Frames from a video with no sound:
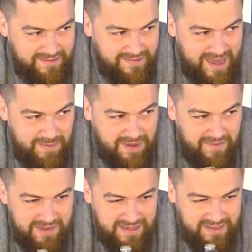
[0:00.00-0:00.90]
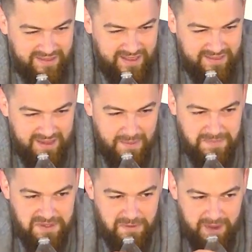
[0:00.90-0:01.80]
Anyone have anything that
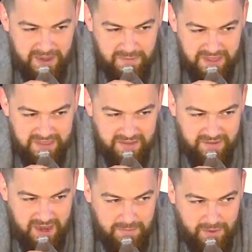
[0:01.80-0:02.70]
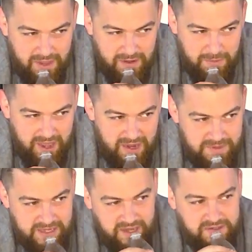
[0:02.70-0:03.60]
comes to their mind when they think of Alhamdulillah Rabbil
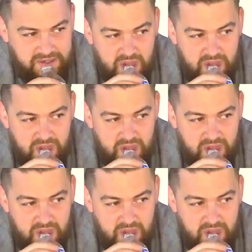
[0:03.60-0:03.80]
Alameen? Yes.